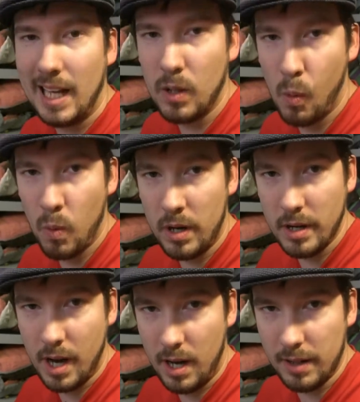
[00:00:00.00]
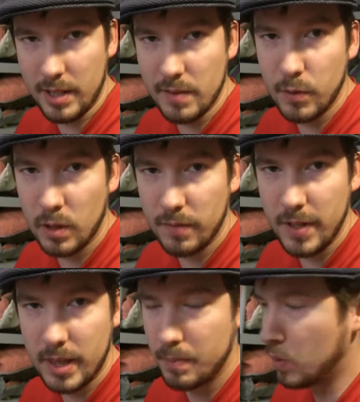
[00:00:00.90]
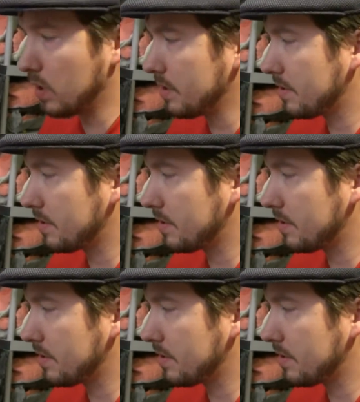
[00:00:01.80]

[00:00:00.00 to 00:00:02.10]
1 on the 405th boards.